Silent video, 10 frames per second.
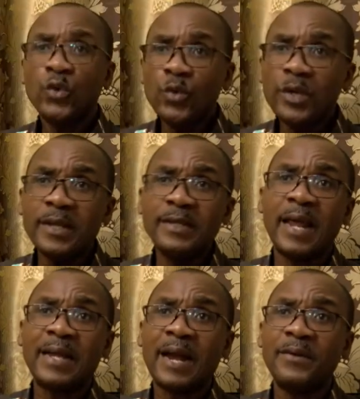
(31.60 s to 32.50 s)
You need
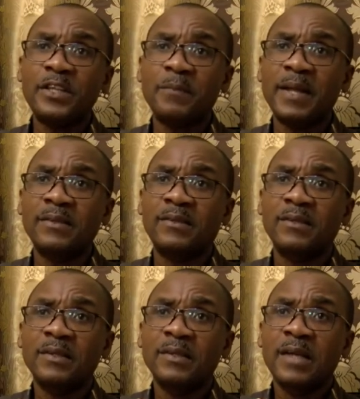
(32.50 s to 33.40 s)
the
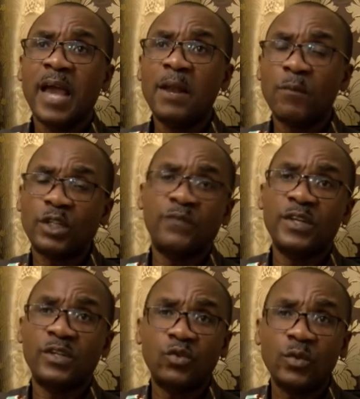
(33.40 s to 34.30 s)
encouragement and
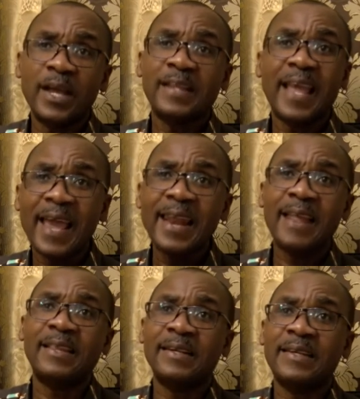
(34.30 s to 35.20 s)
motivation to get
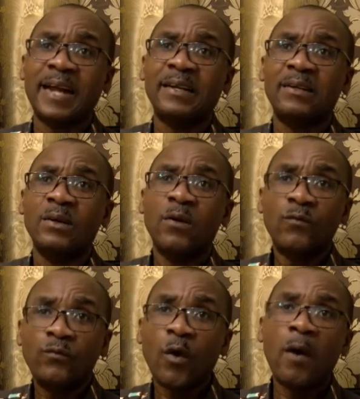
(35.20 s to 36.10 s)
anything done
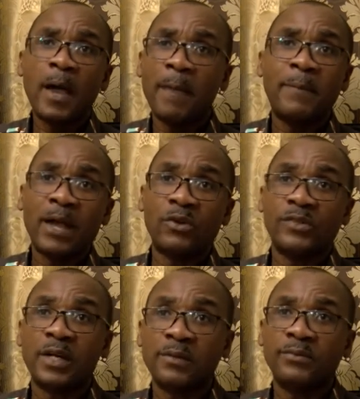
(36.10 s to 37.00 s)
for and by
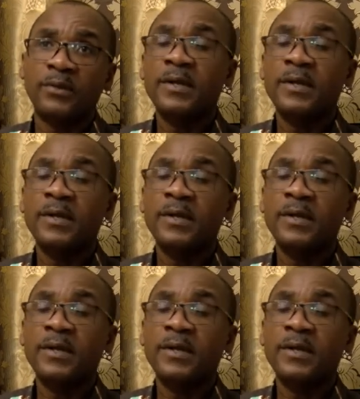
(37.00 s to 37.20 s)
yourself